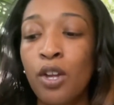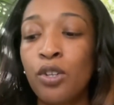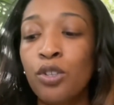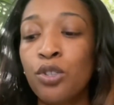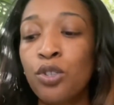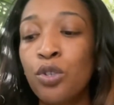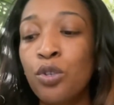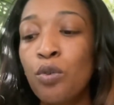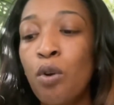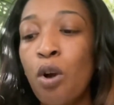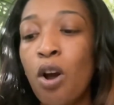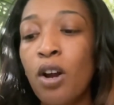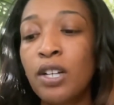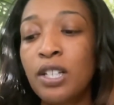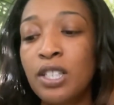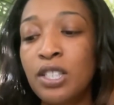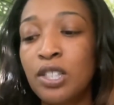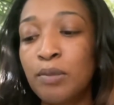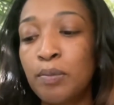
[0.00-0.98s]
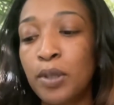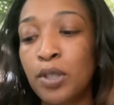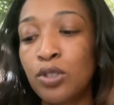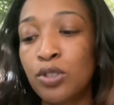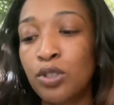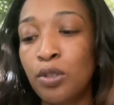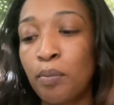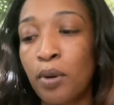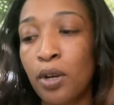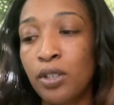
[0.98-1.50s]
You are this
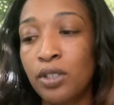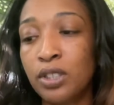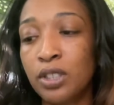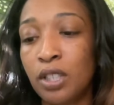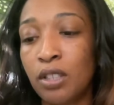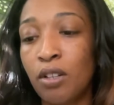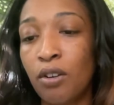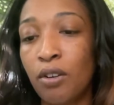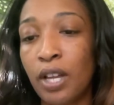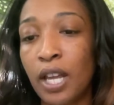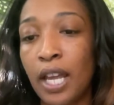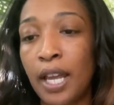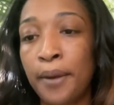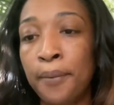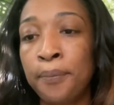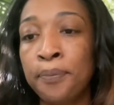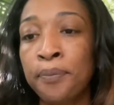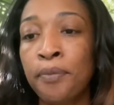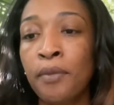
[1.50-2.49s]
spiritual person, okay?